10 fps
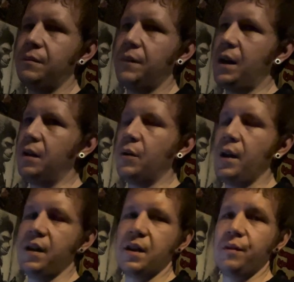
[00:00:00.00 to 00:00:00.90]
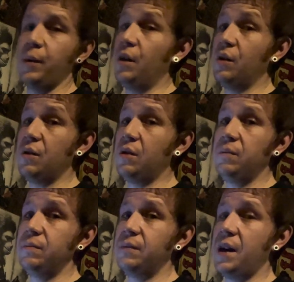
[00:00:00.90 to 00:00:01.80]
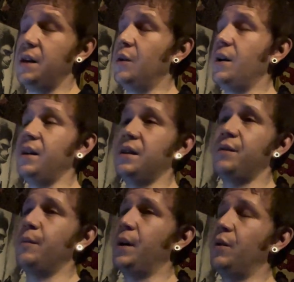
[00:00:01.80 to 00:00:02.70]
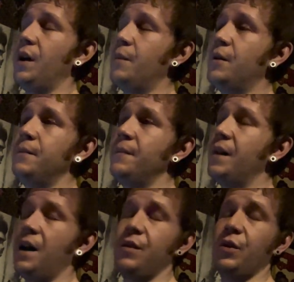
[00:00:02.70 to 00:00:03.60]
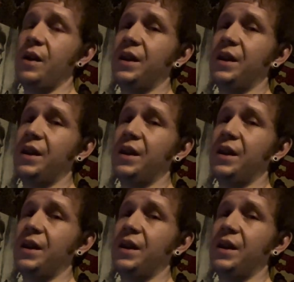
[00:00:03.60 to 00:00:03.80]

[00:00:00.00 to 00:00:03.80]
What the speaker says: I didn't cry like that for my uncle. I didn't cry like that for my grandma. I haven't cried